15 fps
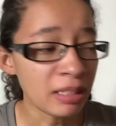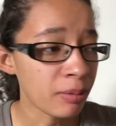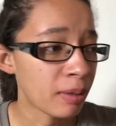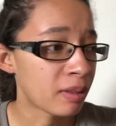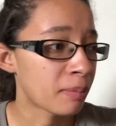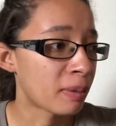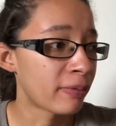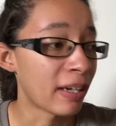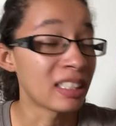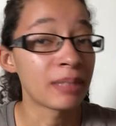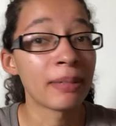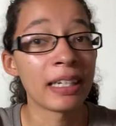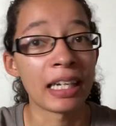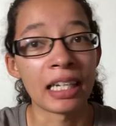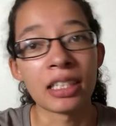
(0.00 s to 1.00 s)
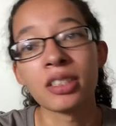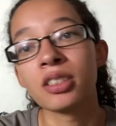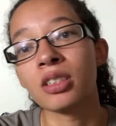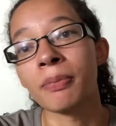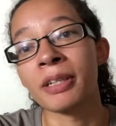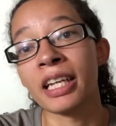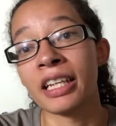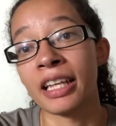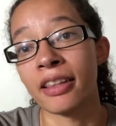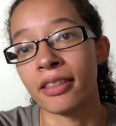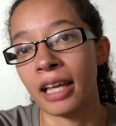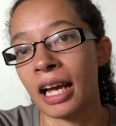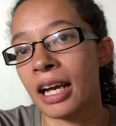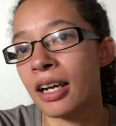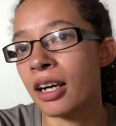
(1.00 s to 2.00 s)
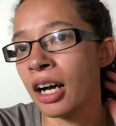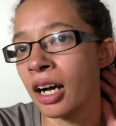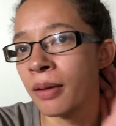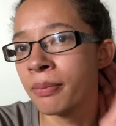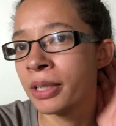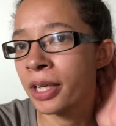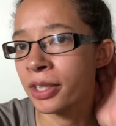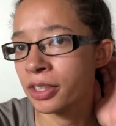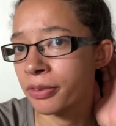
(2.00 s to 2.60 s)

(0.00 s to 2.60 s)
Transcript: That's basically what the Preventamite is. So I'll be getting that